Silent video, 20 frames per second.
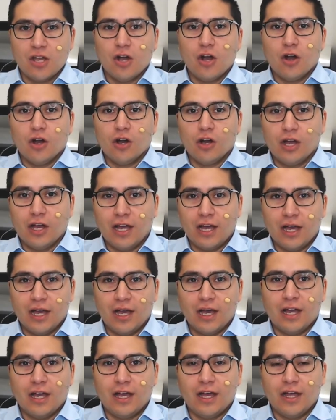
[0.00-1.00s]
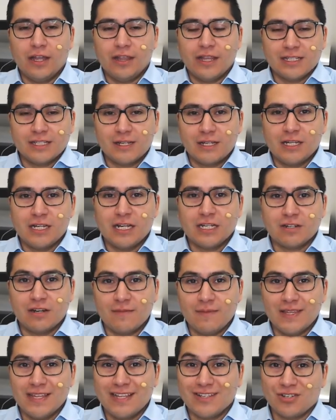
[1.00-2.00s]
Doesn't necessarily
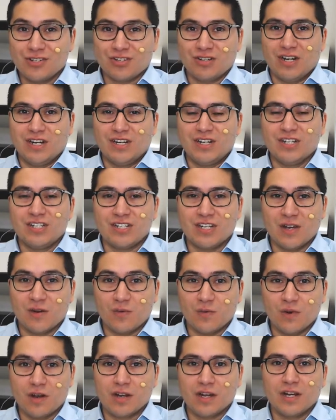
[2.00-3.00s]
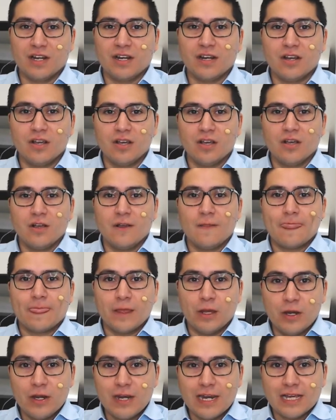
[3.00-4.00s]
mean that your strategy is not working,
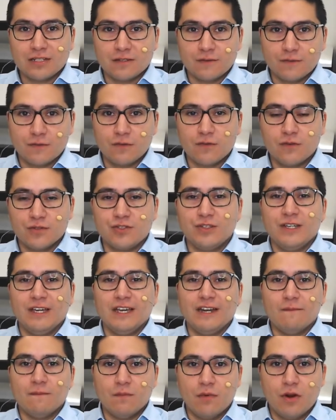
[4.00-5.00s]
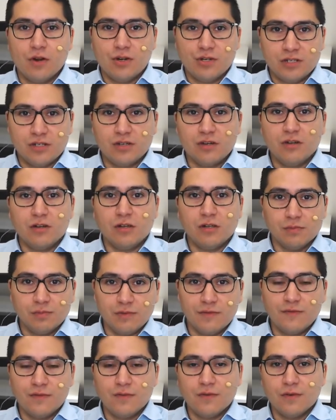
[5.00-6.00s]
unless of course you get a margin call
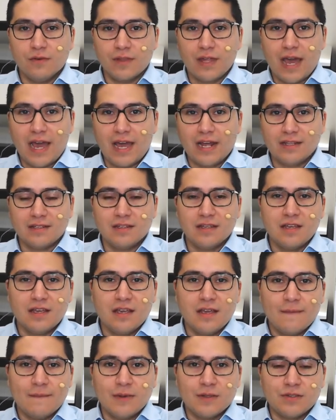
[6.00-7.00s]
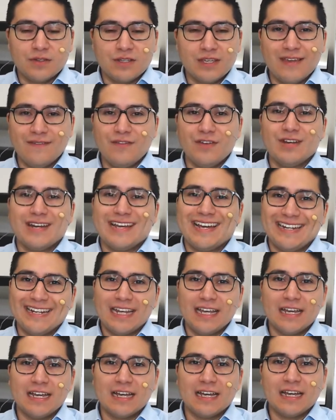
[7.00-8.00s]
before that. But to give you an
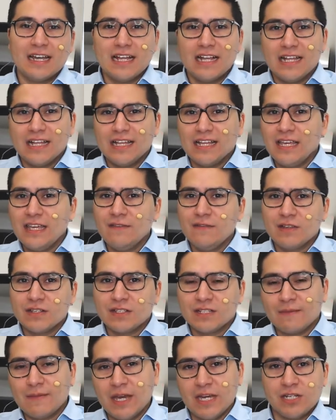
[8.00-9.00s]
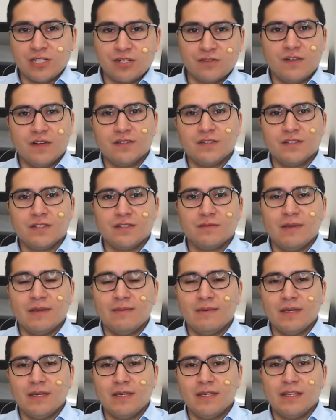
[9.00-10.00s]
idea, even some hedge funds,
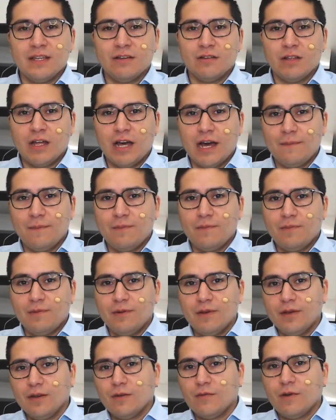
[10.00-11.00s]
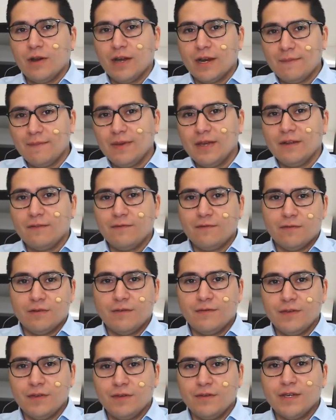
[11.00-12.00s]
maybe they'll up quite a bit for a
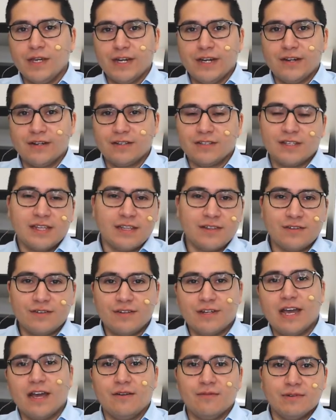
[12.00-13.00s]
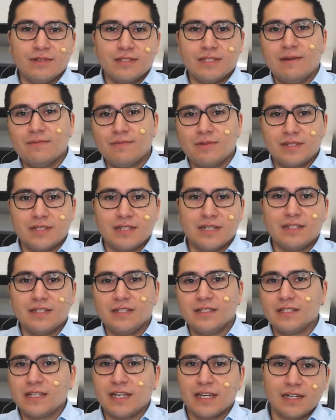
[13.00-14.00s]
few years and then they're down with 10% the
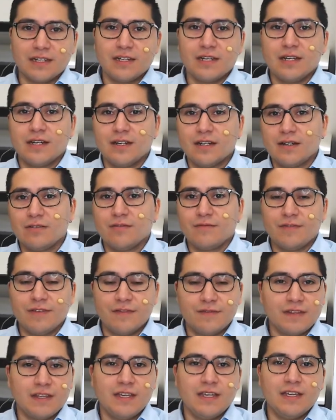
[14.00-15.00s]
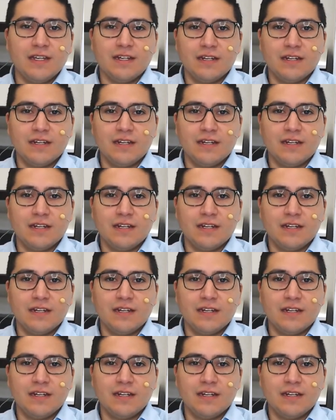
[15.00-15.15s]
second year or 15